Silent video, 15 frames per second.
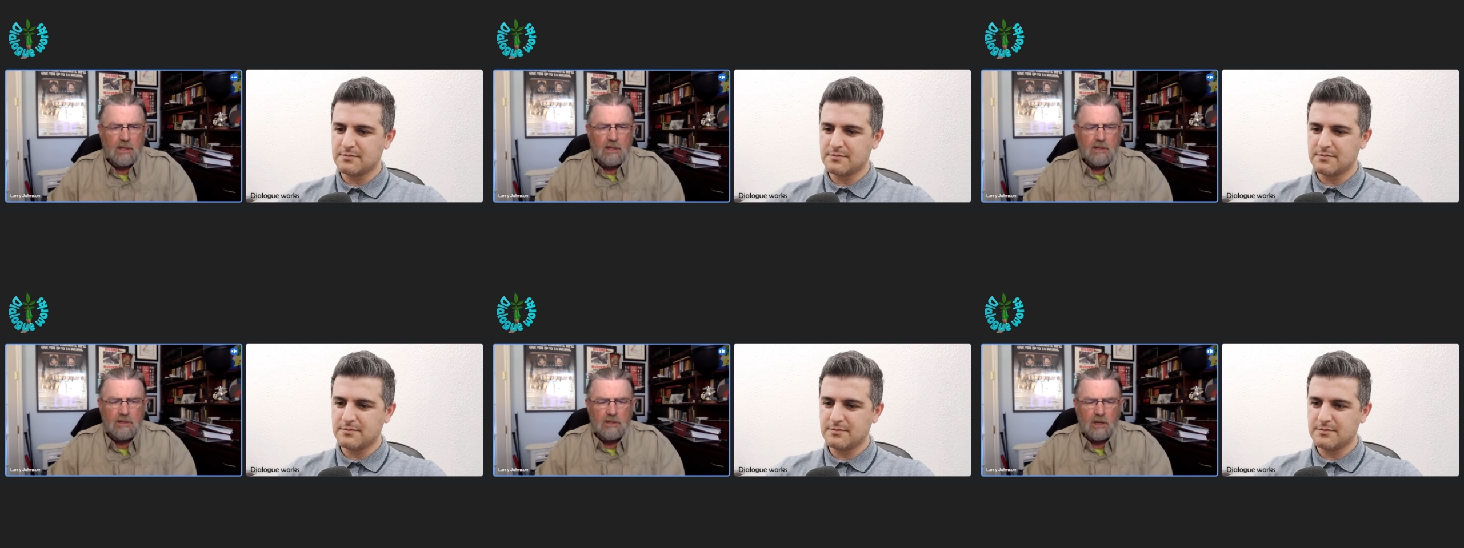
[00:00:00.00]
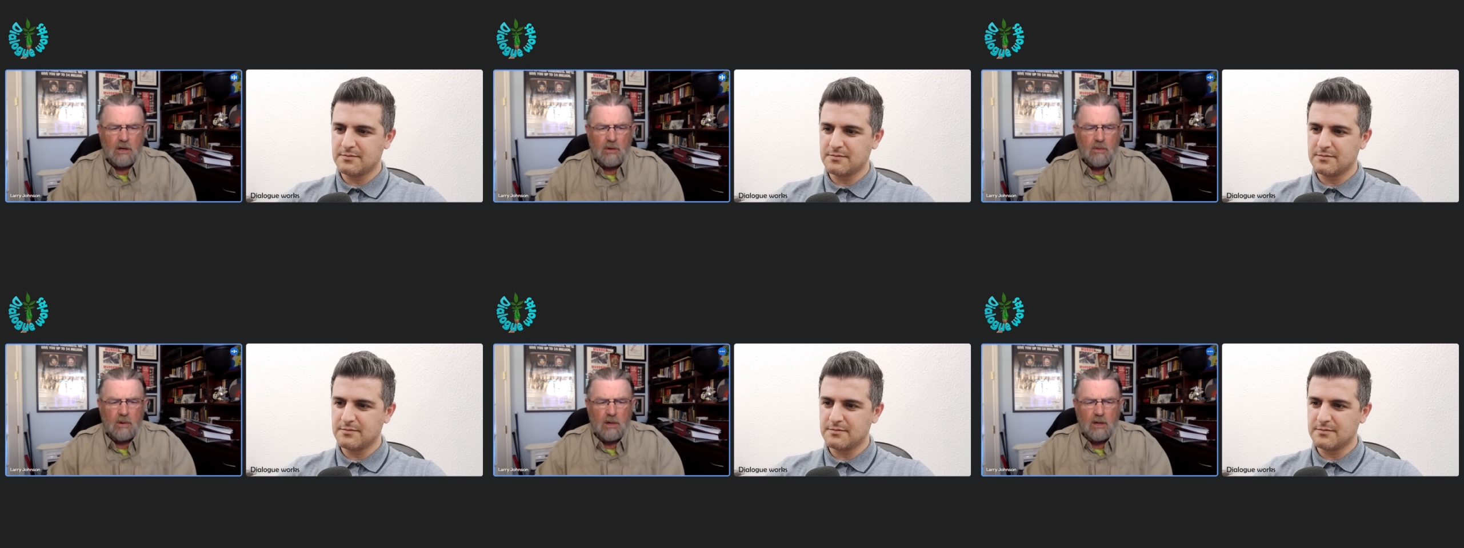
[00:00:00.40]

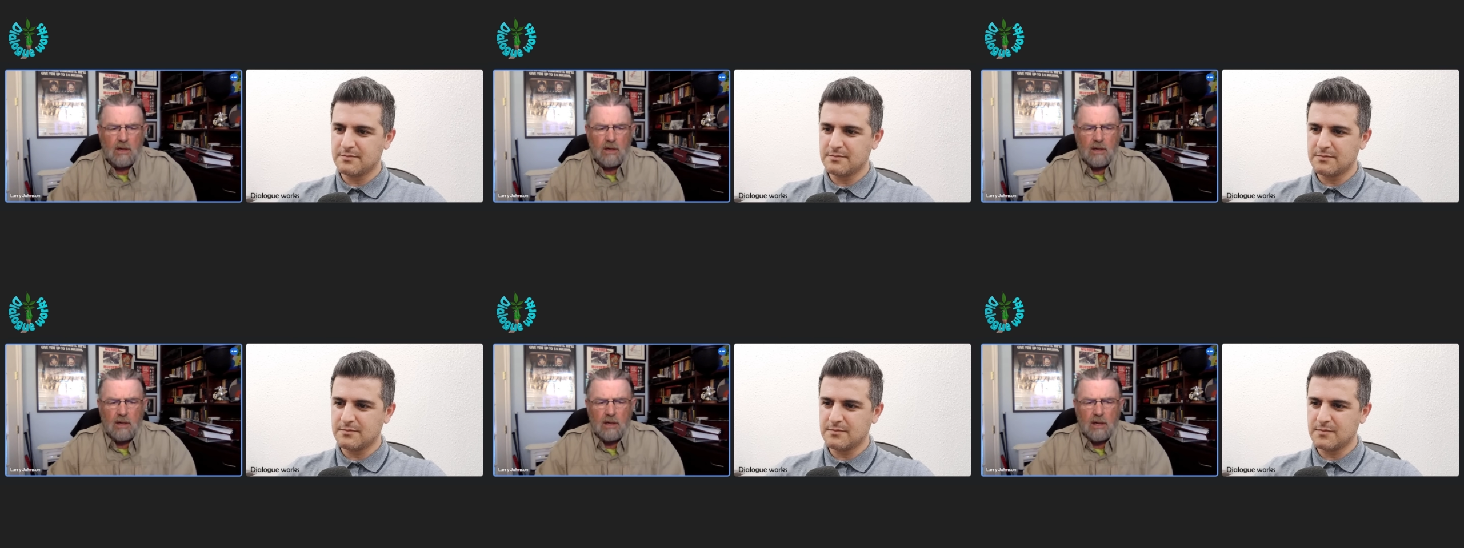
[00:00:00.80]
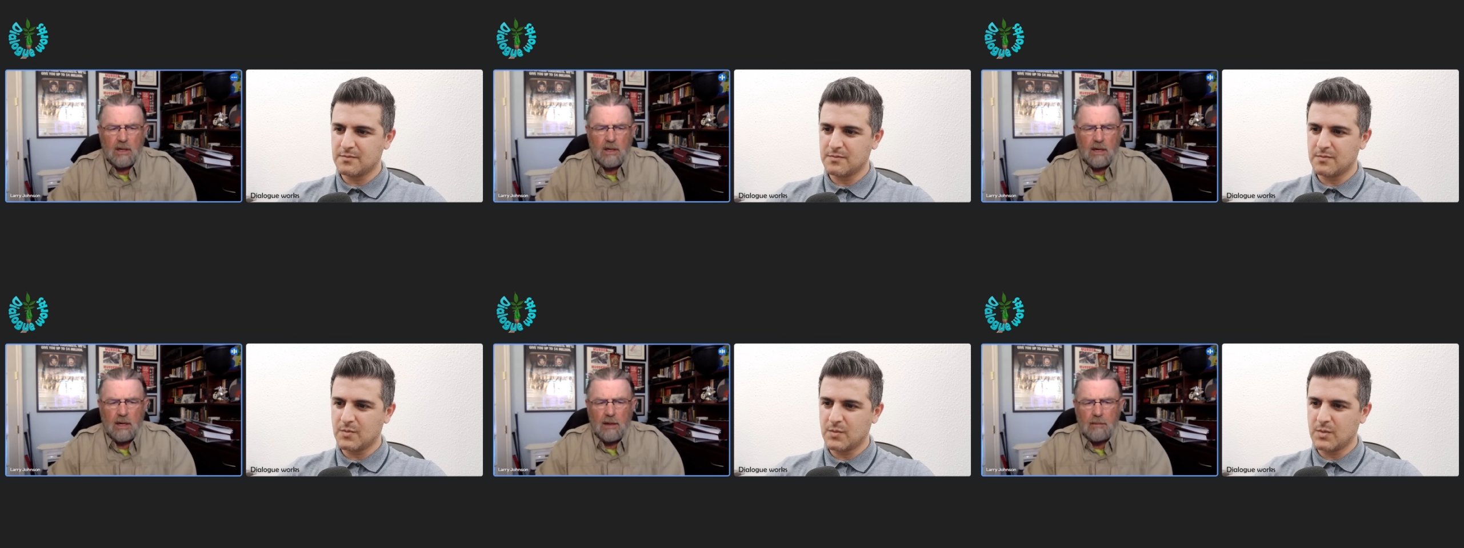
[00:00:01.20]
Speaker 1: So
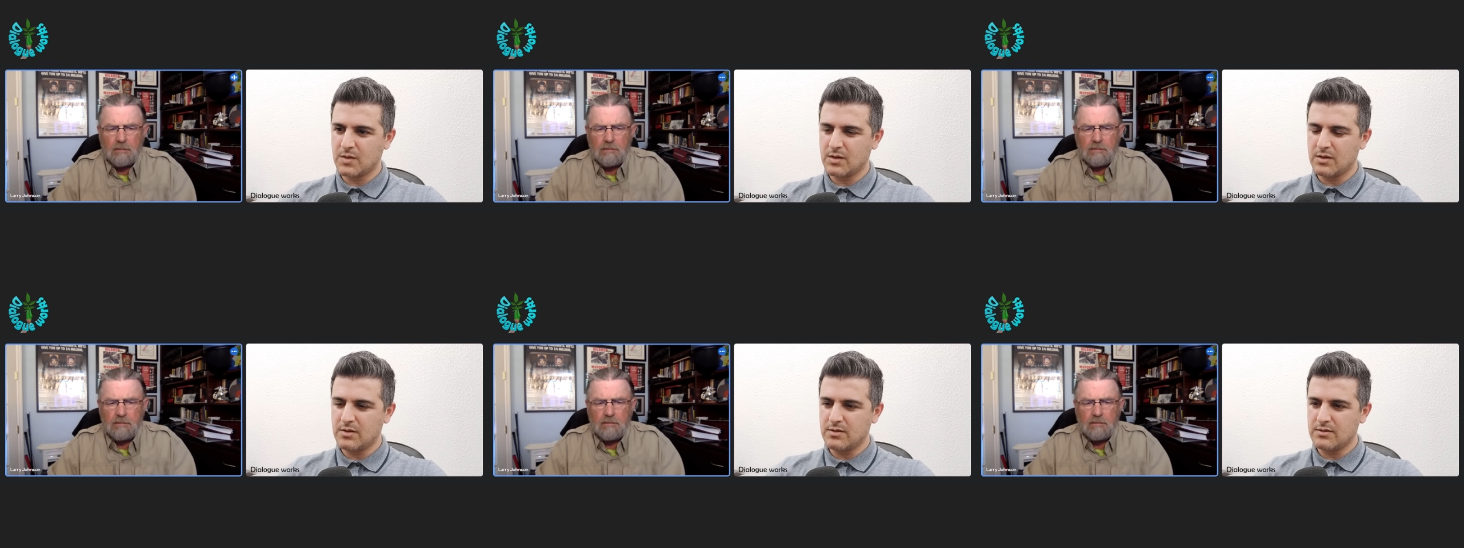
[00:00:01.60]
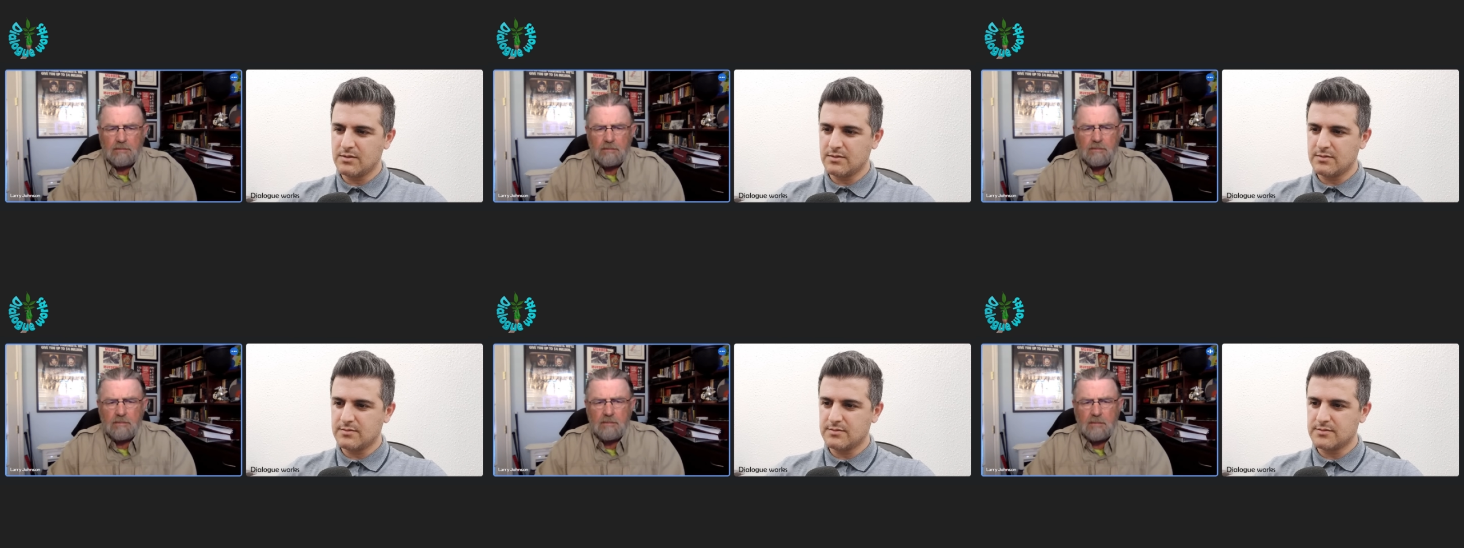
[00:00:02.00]
um,
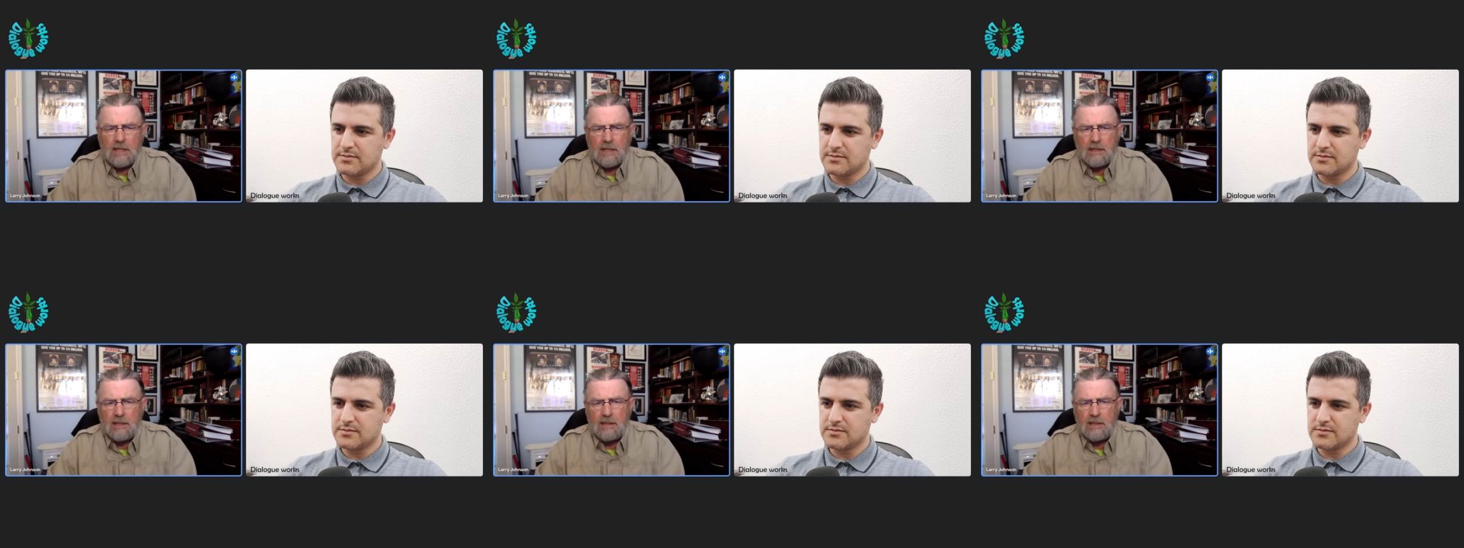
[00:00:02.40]
the,